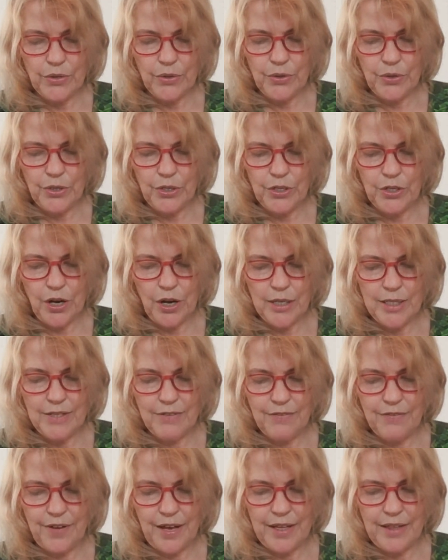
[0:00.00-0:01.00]
who could not
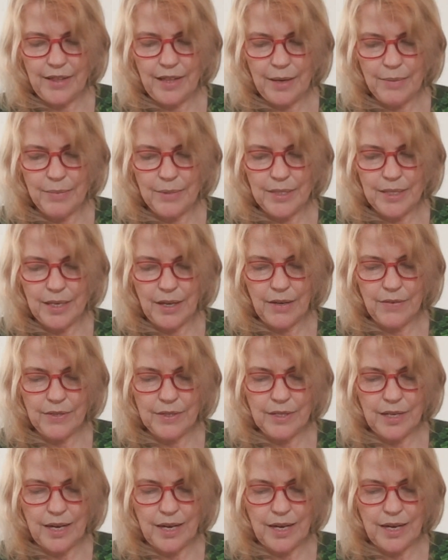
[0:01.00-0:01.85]
defend themselves,